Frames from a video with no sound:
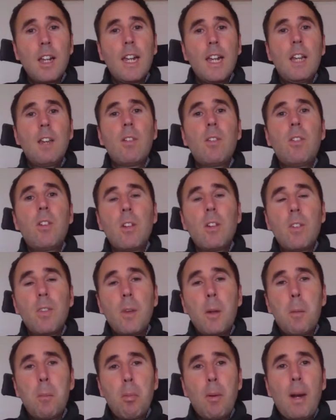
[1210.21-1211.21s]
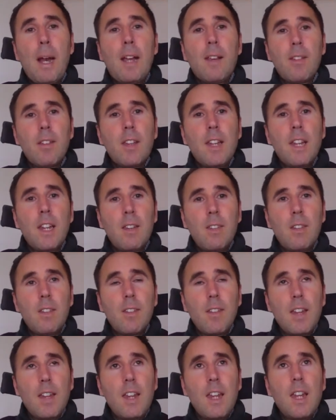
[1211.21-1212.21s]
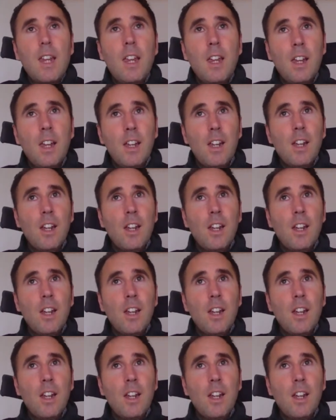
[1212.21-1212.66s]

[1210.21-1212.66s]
it's just that brands need to see